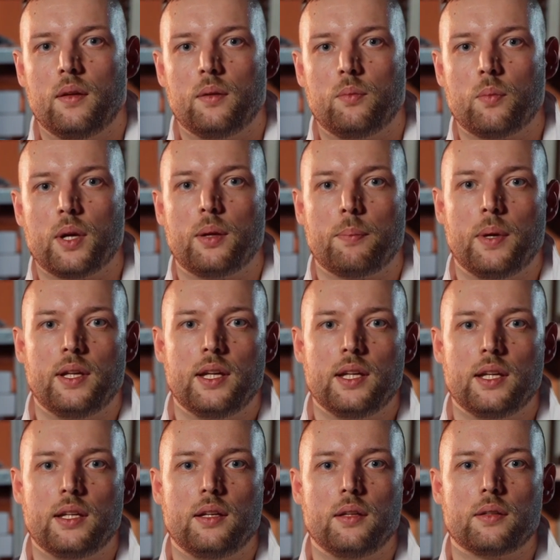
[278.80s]
When
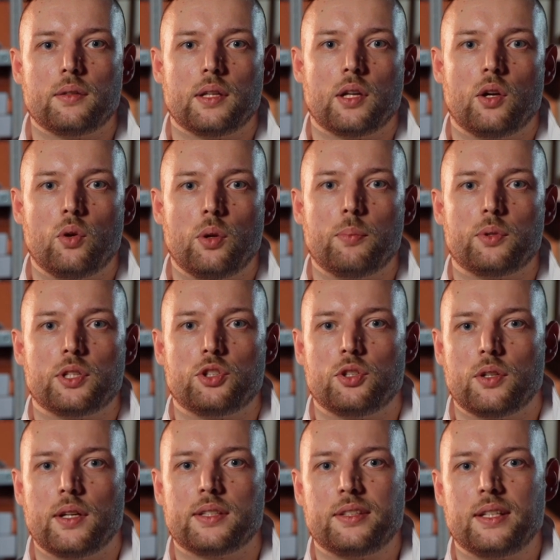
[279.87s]
puttying, the lower pressure
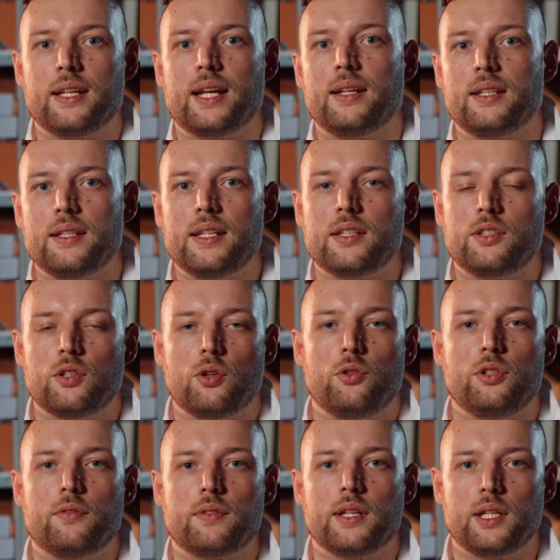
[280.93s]
is selected
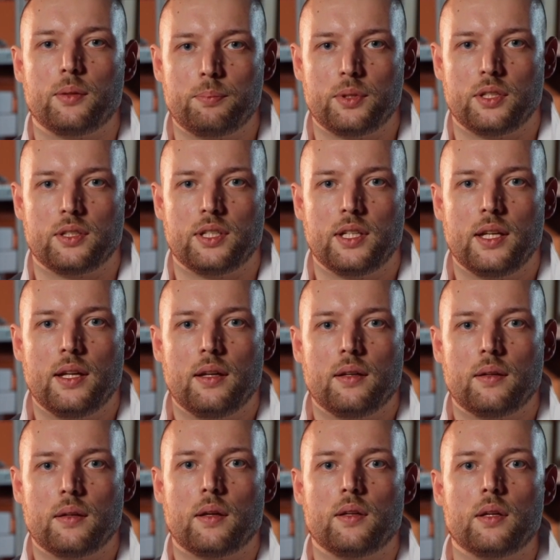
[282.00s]
exclusively empirically,
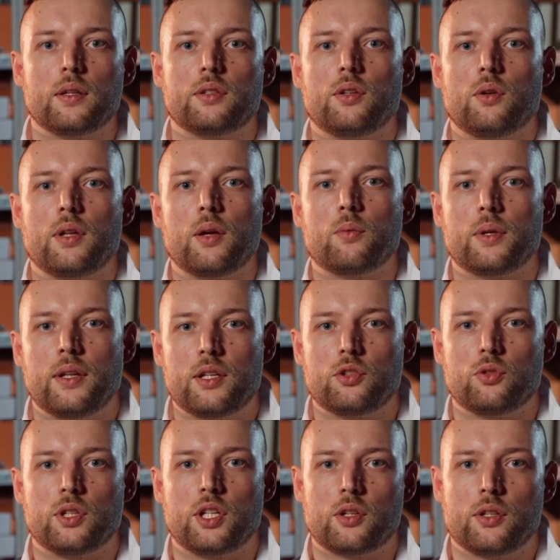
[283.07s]
so that when the
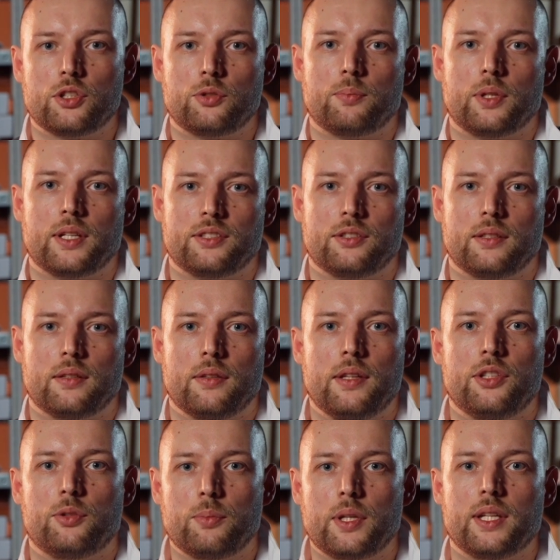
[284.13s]
trigger is pressed, the
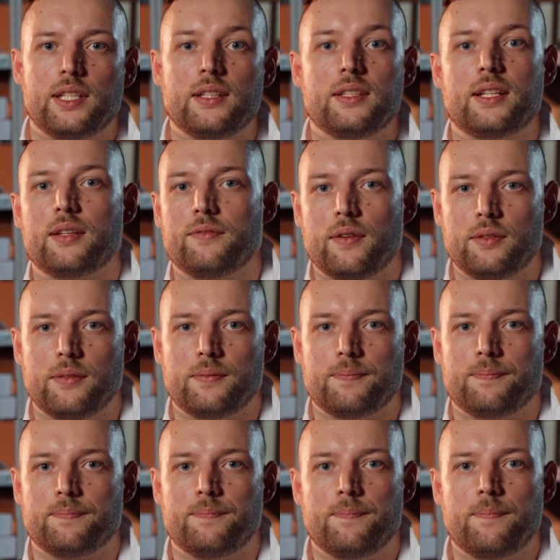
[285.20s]
spray is even.
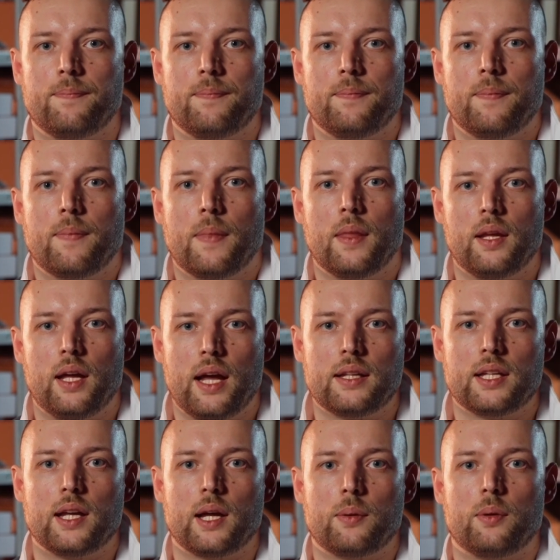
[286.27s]
And
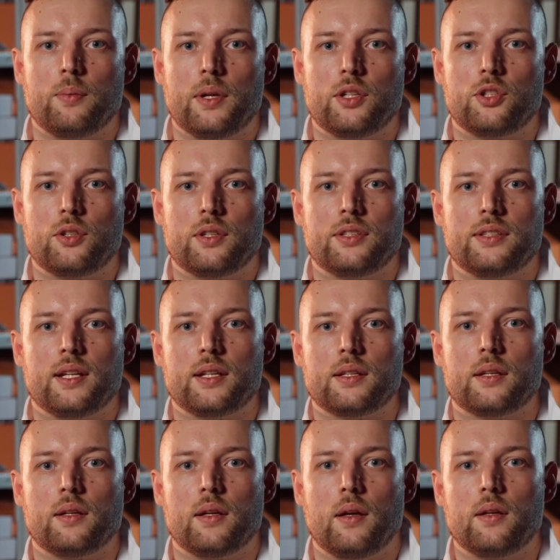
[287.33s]
the upper pressure is set
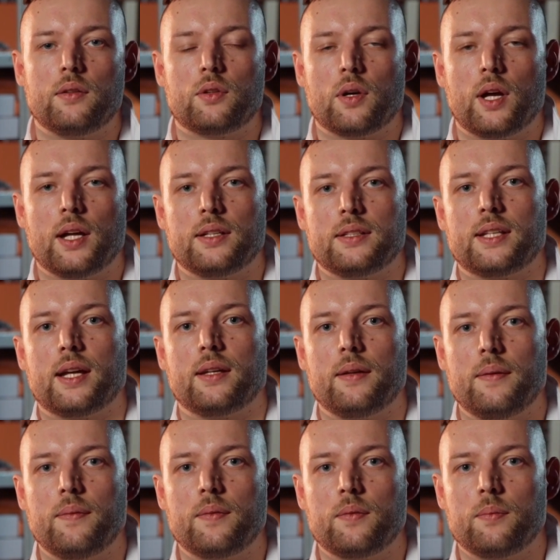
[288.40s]
to 110
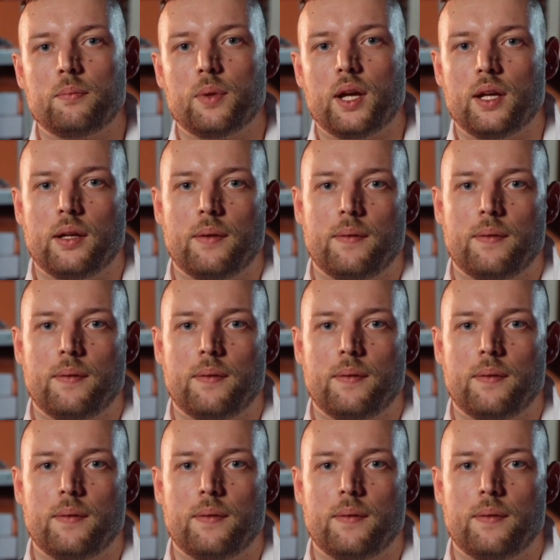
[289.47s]
bar.